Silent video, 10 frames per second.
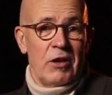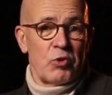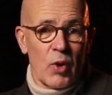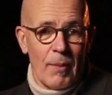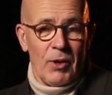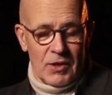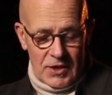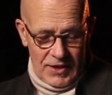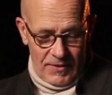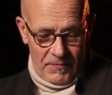and
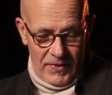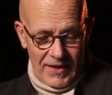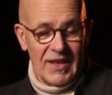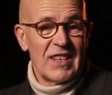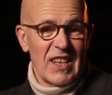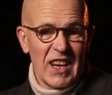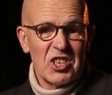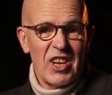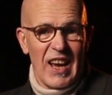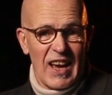troubles, it's
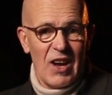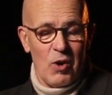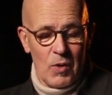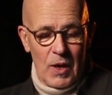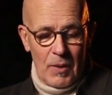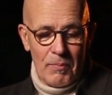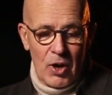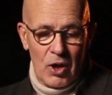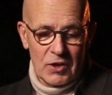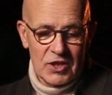actually how
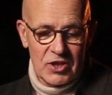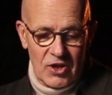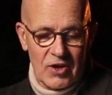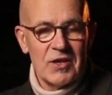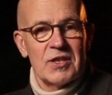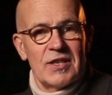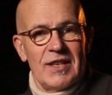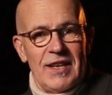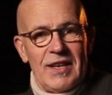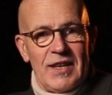Paul
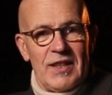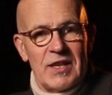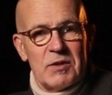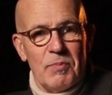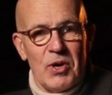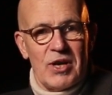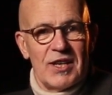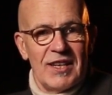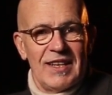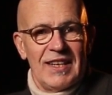starts this
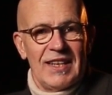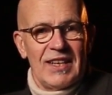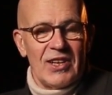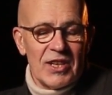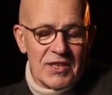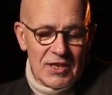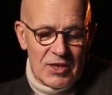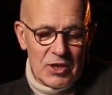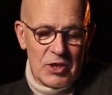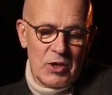book.
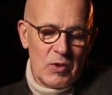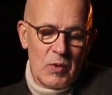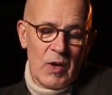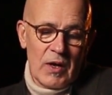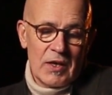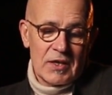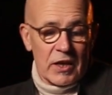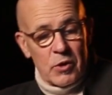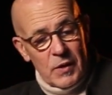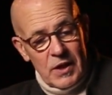Listen to
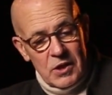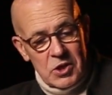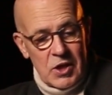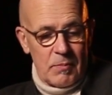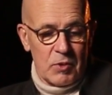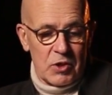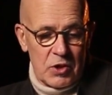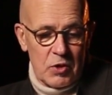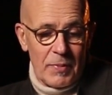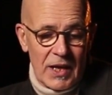2 Corinthians chapter
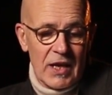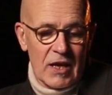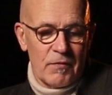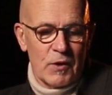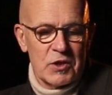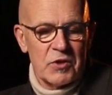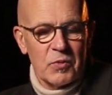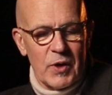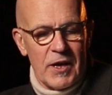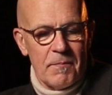2, beginning at verse
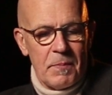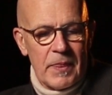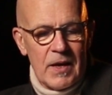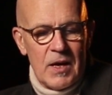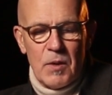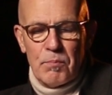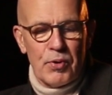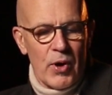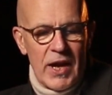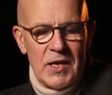3.
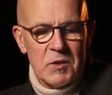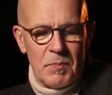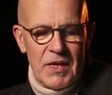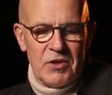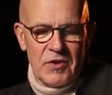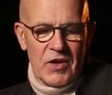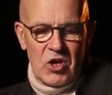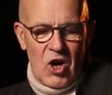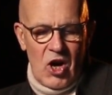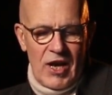Praise be to
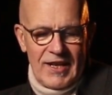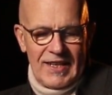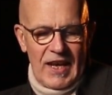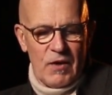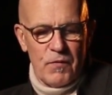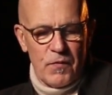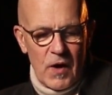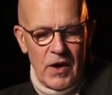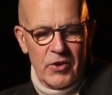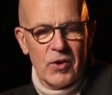the God and
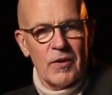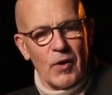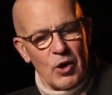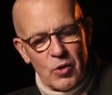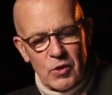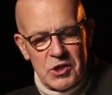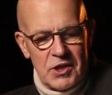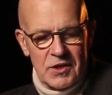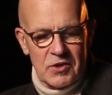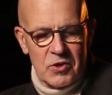Father of our Lord
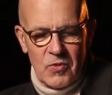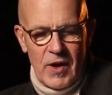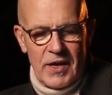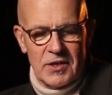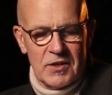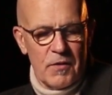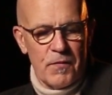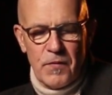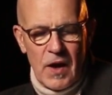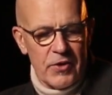Jesus Christ,
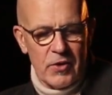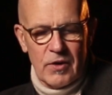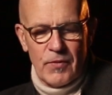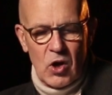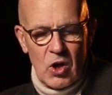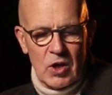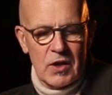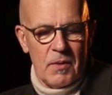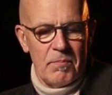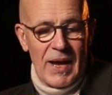the Father of all
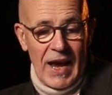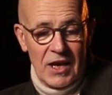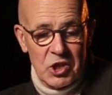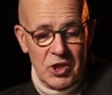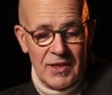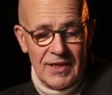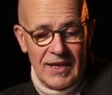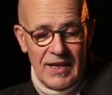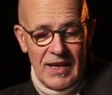compassion,